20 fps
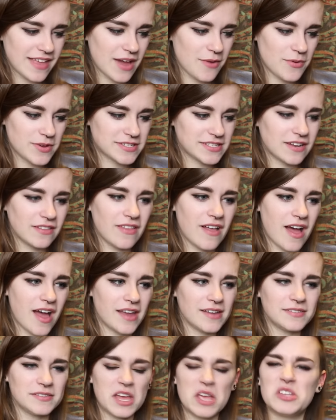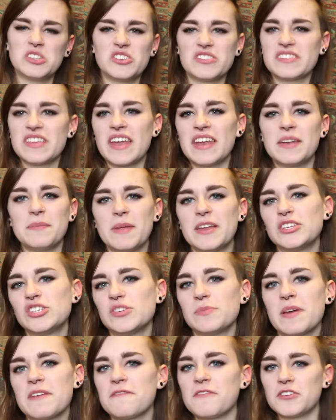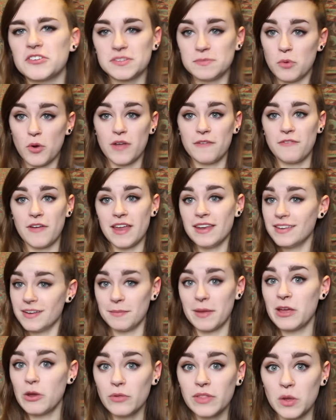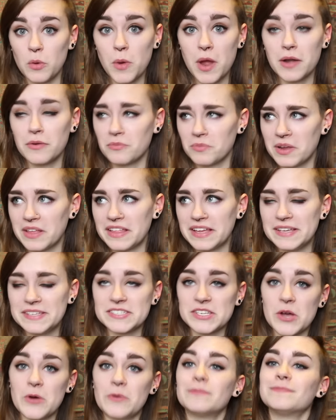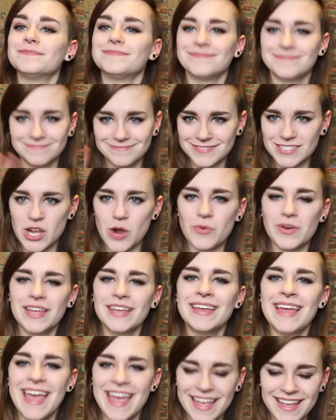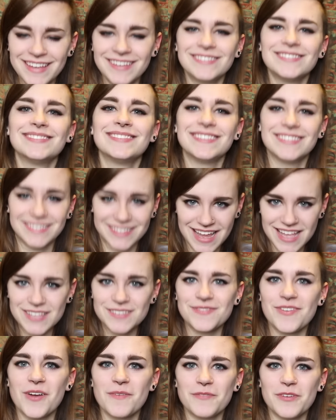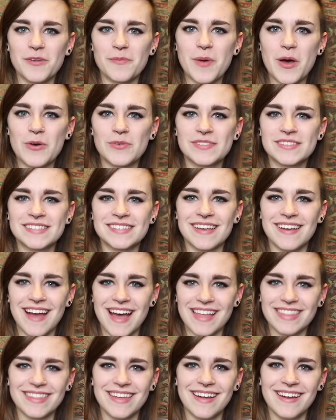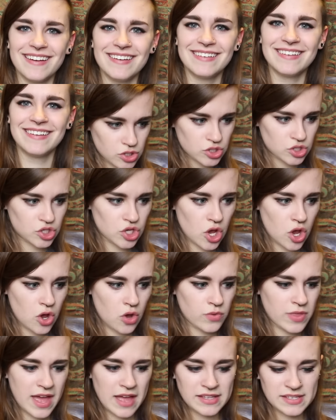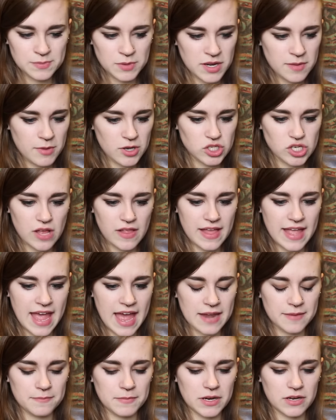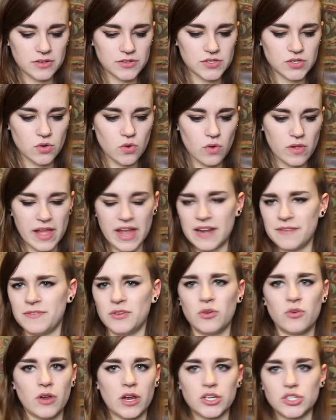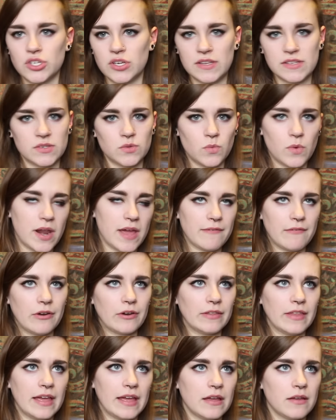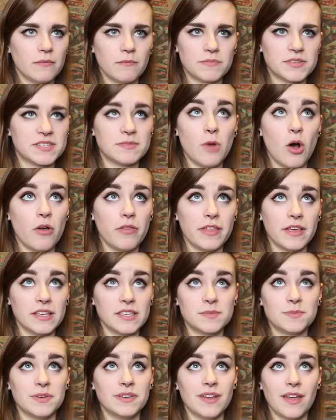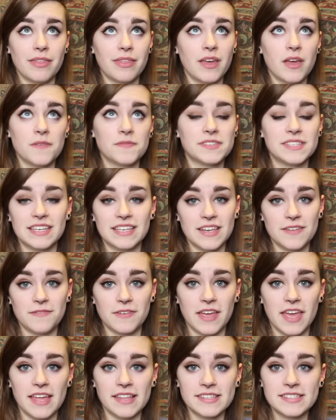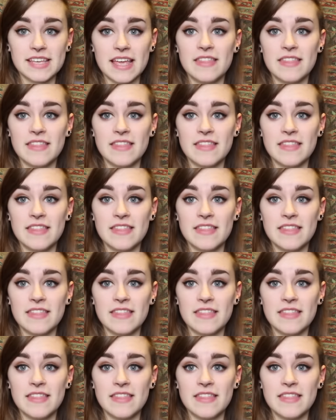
That wasn't a lot. I just thought I'd mention my first boyfriend and my only one, really. So, Tony, hey, nice Farmville posts you got there. So that's pretty much all I had in middle school. I had a few crushes and whatever and like small things, but nothing of significance.